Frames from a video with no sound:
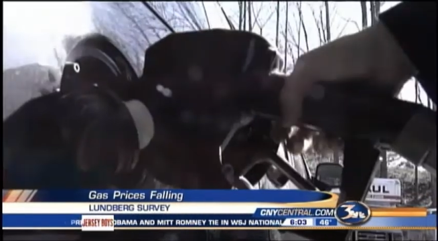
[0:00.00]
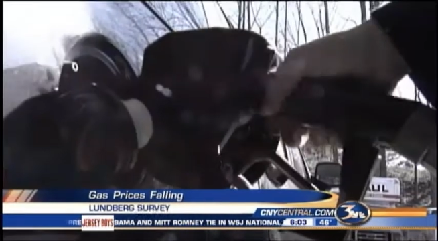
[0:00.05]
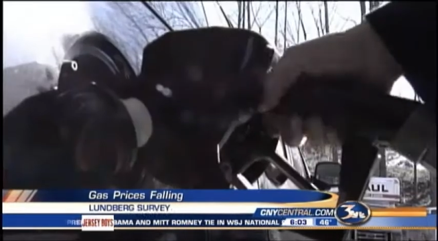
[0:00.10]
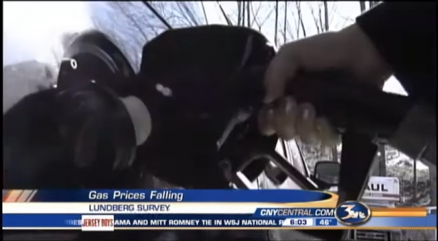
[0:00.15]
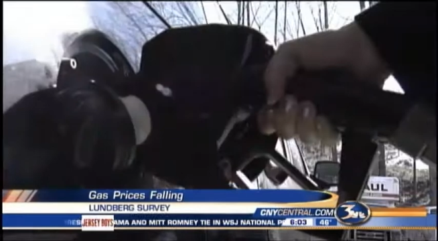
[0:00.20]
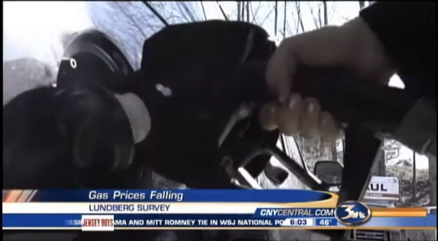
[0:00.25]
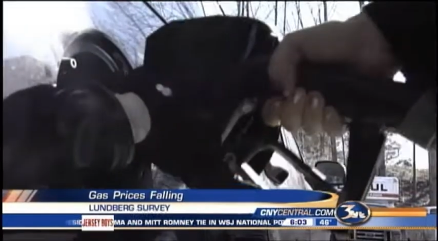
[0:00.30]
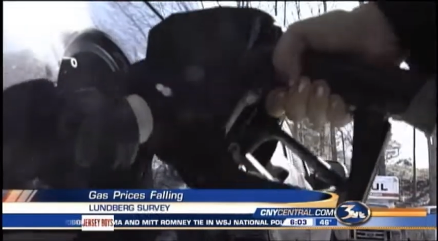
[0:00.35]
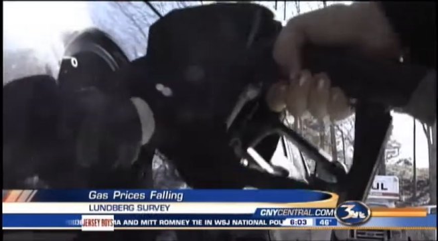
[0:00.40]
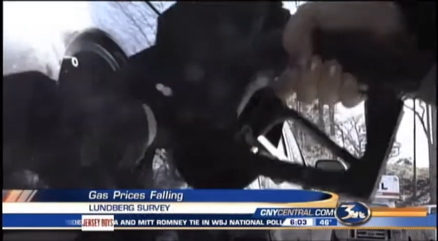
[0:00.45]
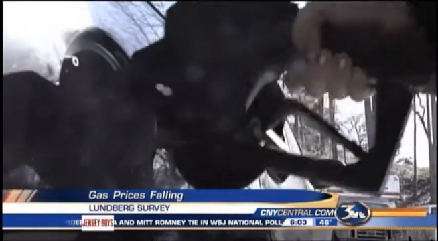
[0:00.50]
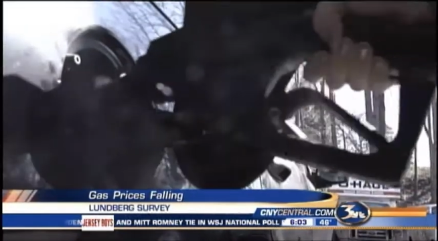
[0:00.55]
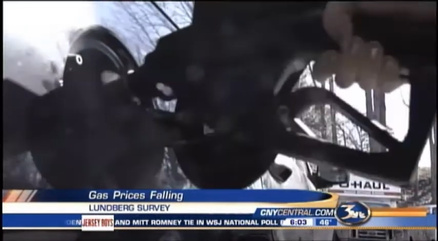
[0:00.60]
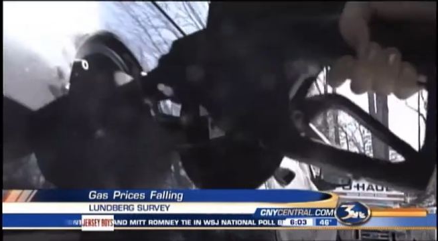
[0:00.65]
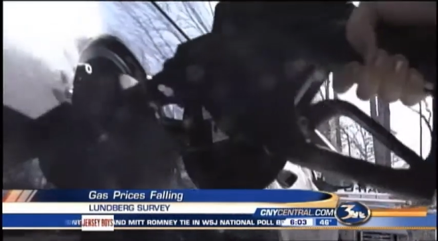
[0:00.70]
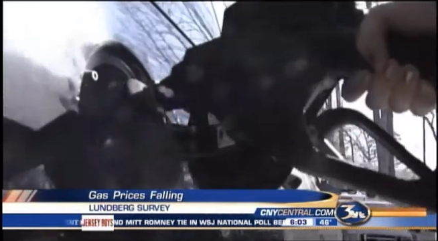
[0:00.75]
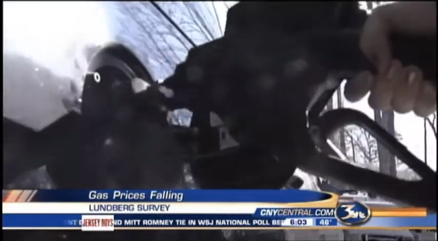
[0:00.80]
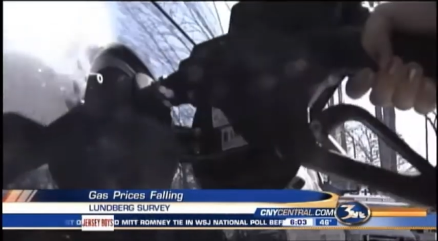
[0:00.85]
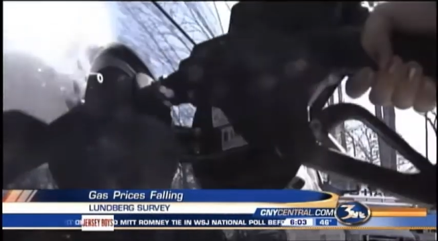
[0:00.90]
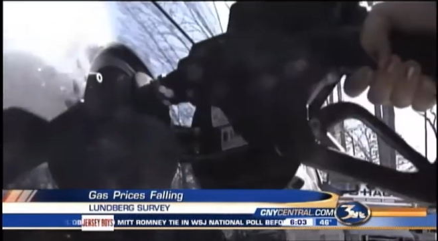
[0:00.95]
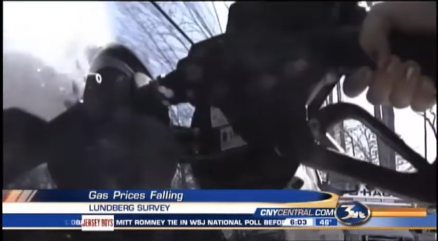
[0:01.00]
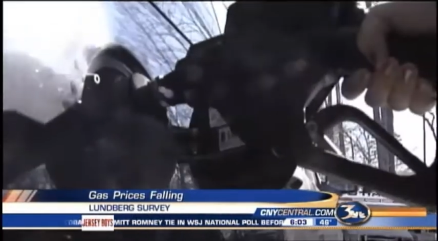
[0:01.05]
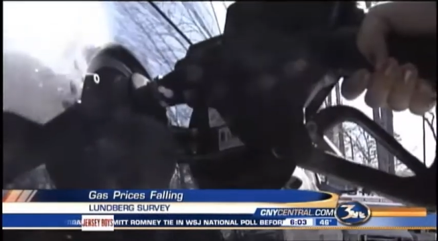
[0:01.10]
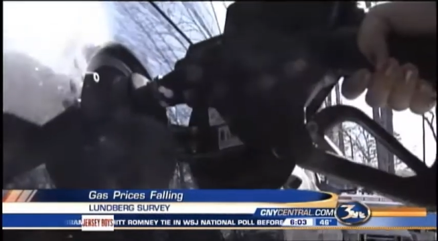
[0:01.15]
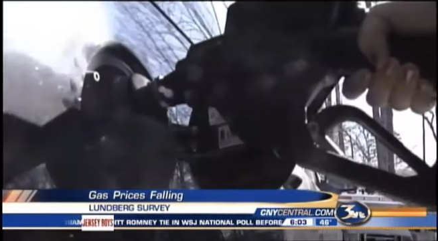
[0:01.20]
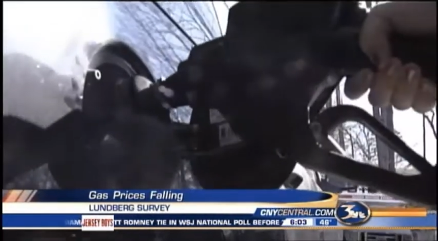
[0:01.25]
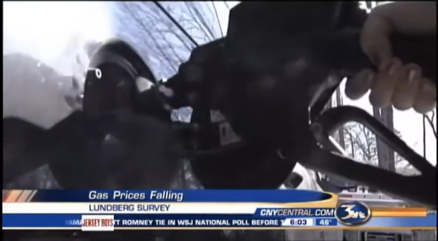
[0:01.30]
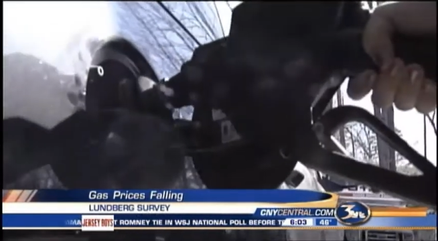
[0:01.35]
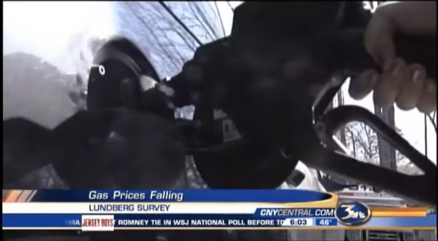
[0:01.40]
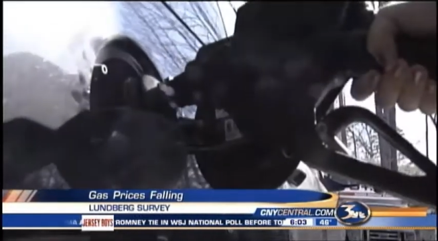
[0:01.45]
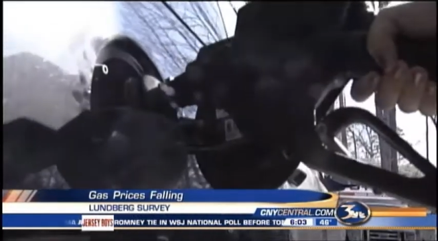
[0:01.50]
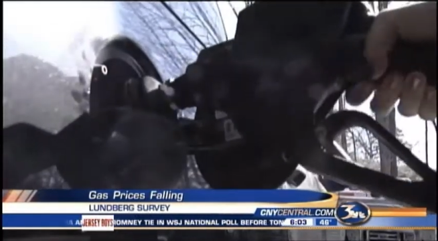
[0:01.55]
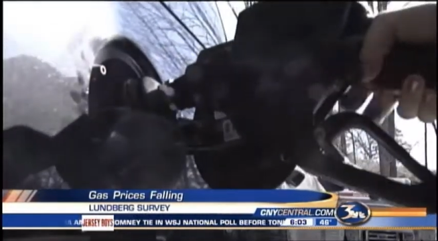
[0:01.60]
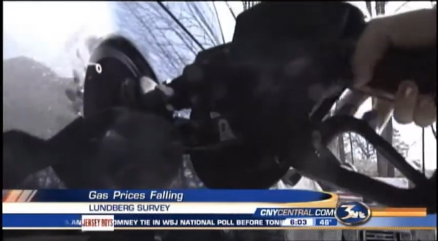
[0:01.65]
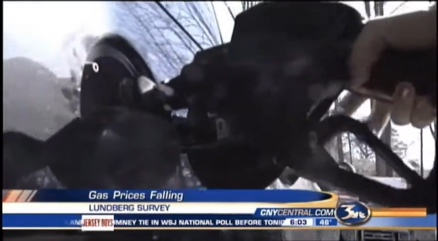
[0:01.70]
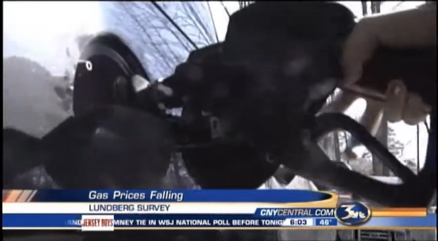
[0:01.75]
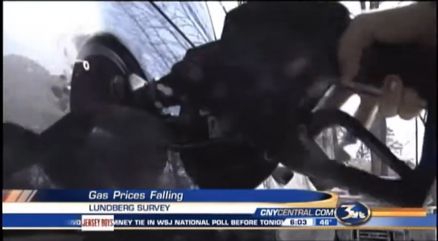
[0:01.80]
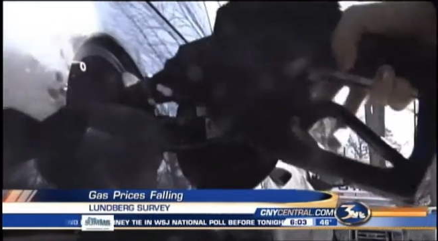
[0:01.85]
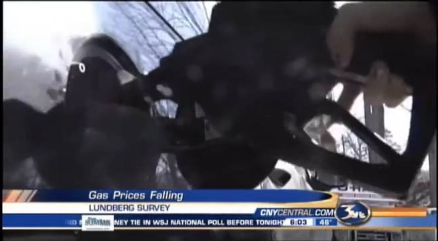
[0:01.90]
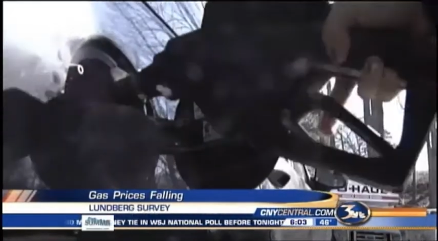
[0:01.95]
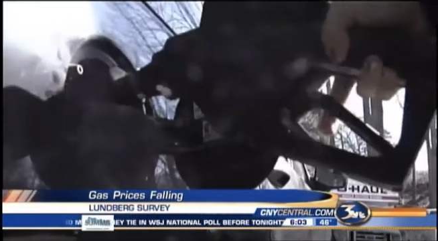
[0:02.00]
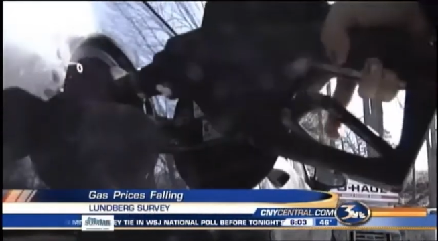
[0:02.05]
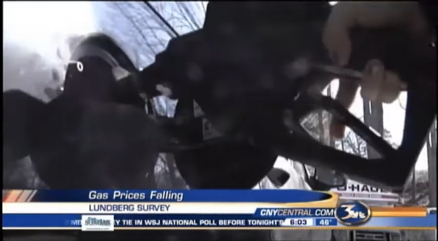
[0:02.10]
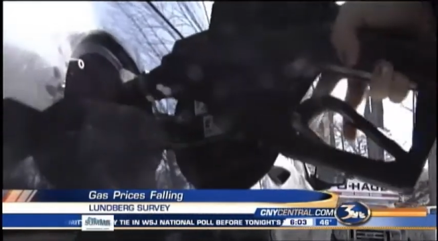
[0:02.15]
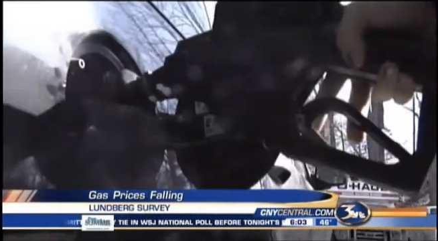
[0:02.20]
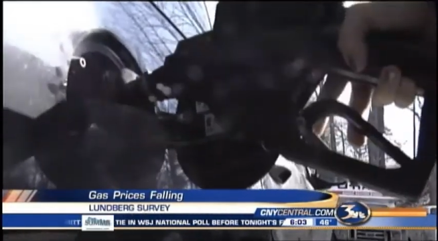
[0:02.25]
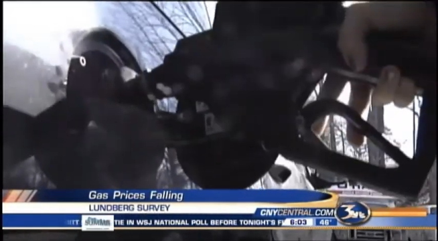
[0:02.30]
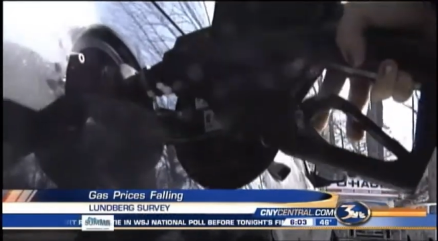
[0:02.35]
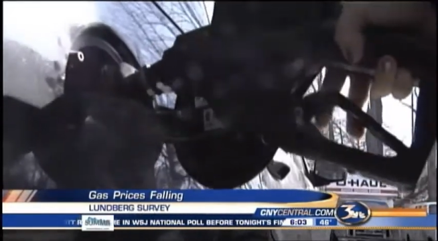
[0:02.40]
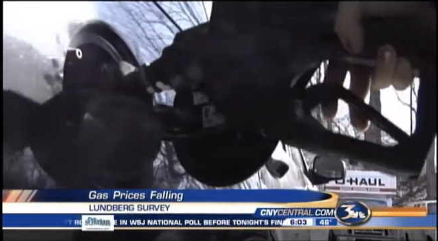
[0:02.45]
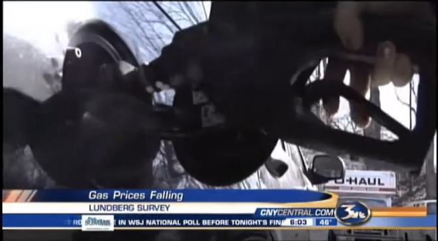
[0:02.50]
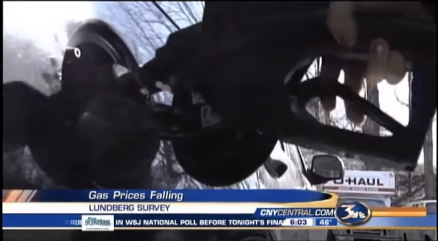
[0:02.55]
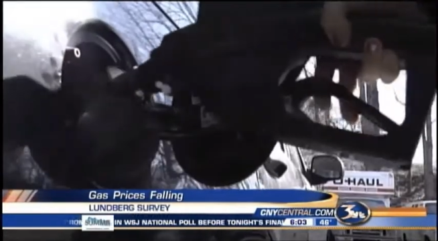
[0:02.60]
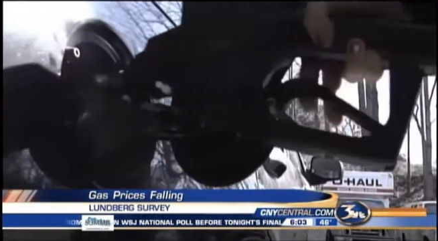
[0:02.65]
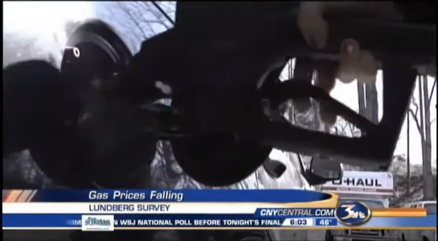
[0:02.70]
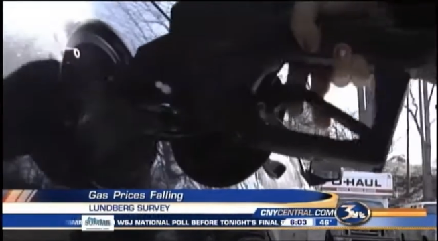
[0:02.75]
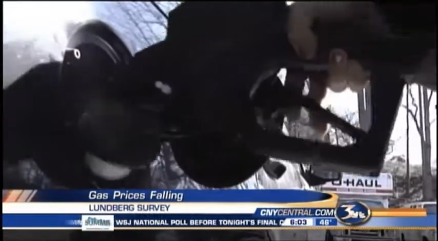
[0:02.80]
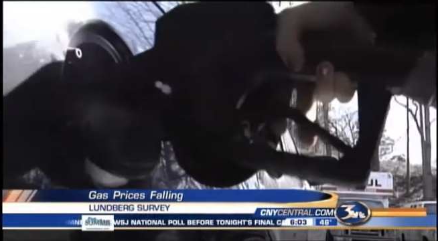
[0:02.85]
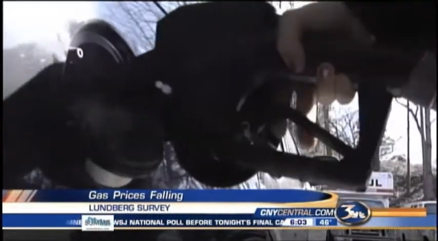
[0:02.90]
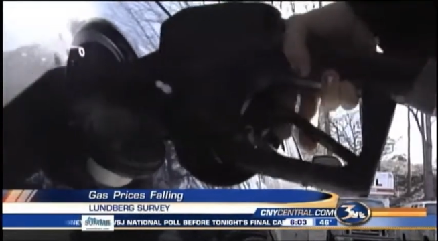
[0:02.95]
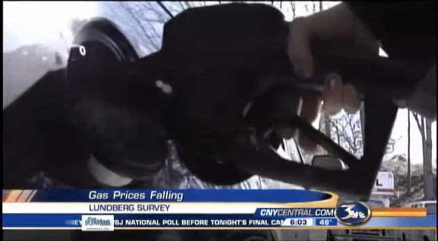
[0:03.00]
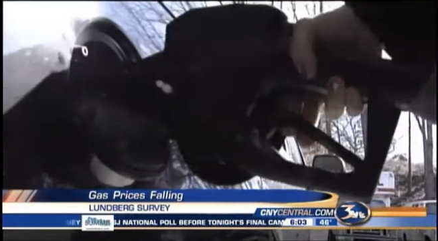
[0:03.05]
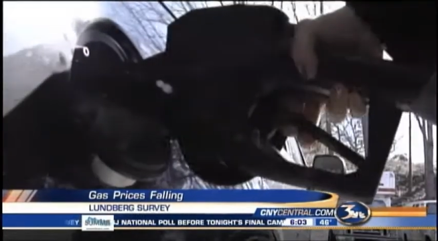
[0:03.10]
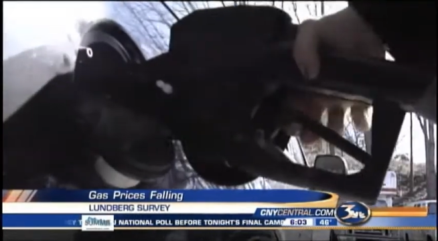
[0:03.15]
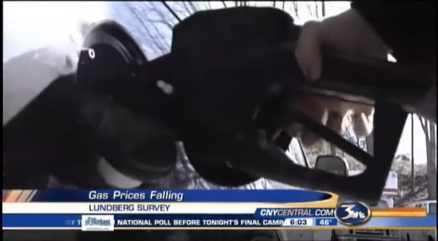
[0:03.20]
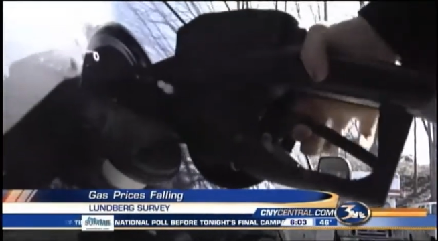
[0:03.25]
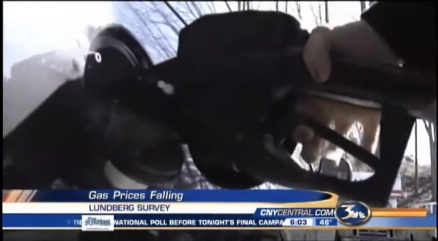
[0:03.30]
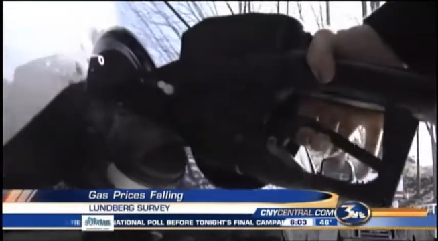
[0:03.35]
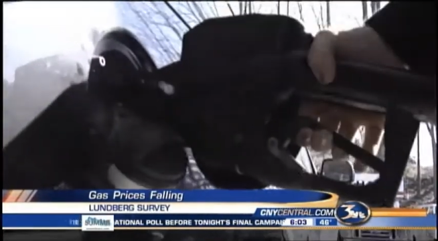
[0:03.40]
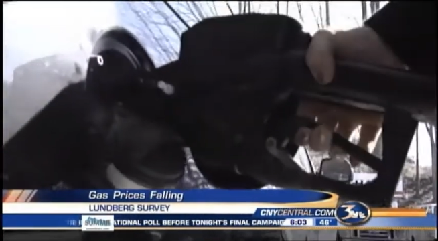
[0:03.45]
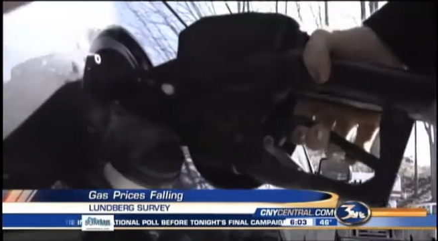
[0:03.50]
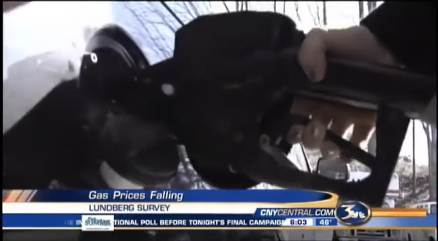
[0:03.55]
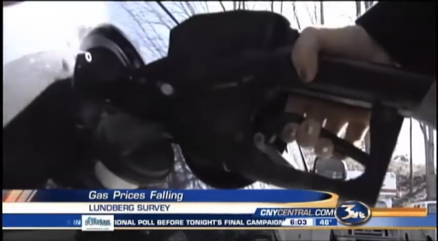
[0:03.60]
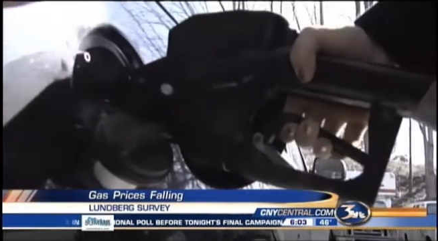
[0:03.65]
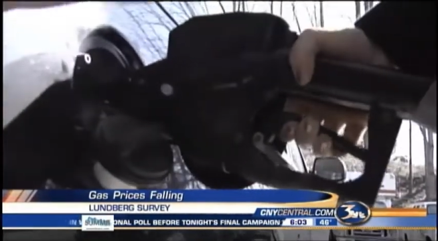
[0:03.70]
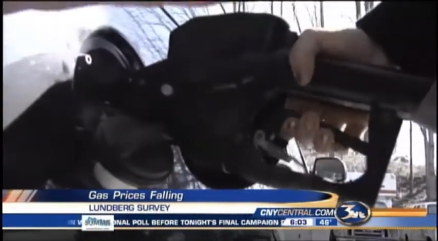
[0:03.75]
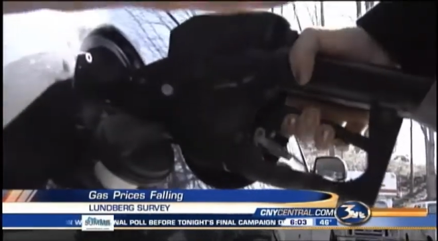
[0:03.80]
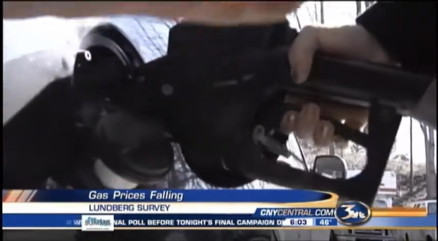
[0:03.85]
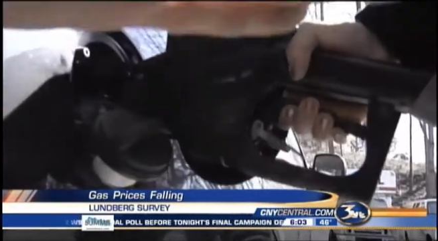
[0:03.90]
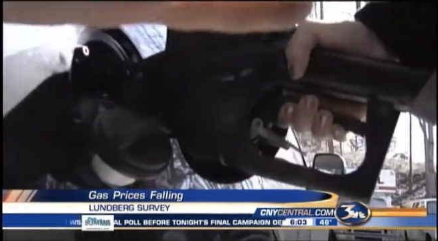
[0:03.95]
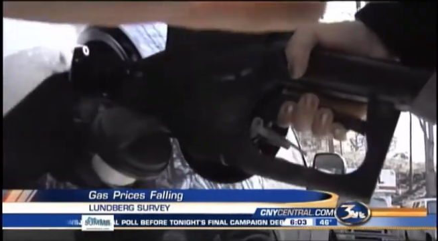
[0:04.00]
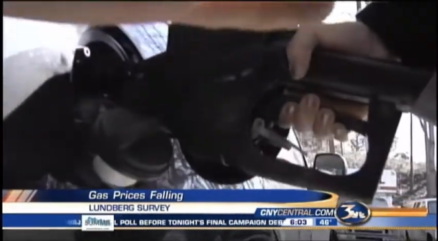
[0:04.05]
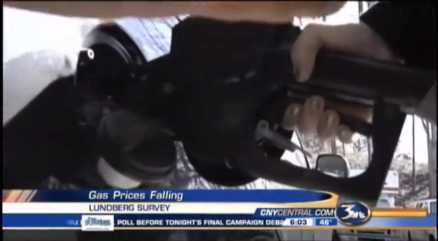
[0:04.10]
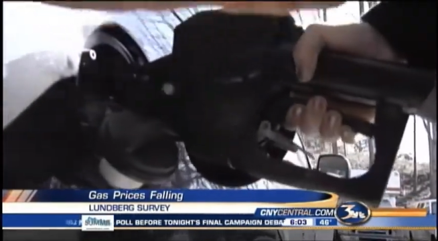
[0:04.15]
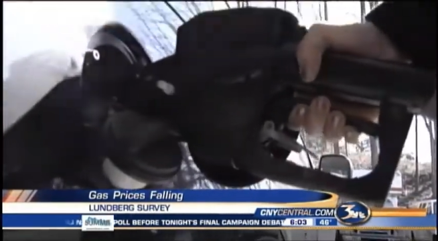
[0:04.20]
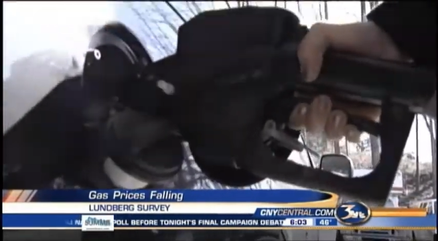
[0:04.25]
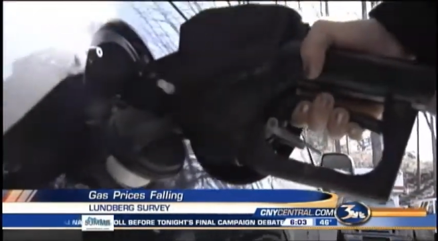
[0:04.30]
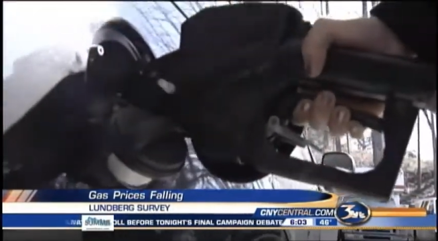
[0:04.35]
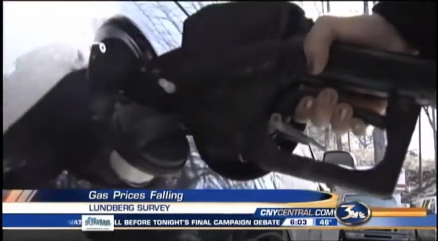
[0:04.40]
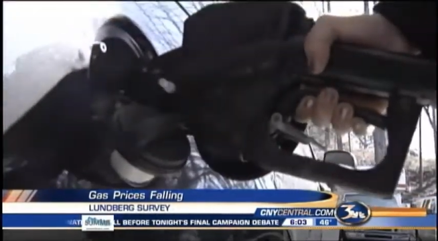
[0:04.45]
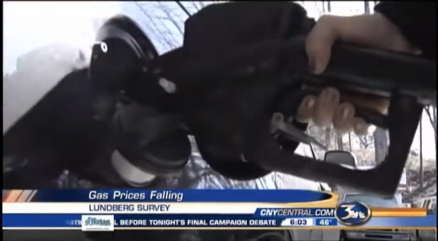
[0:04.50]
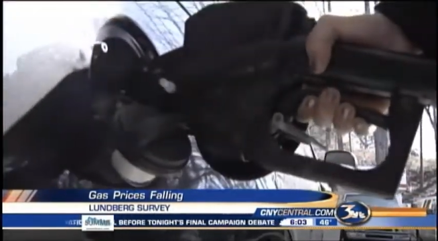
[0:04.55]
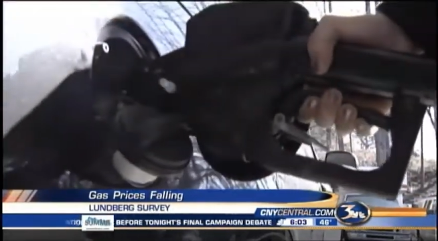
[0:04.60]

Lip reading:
[unreadable: no face in view]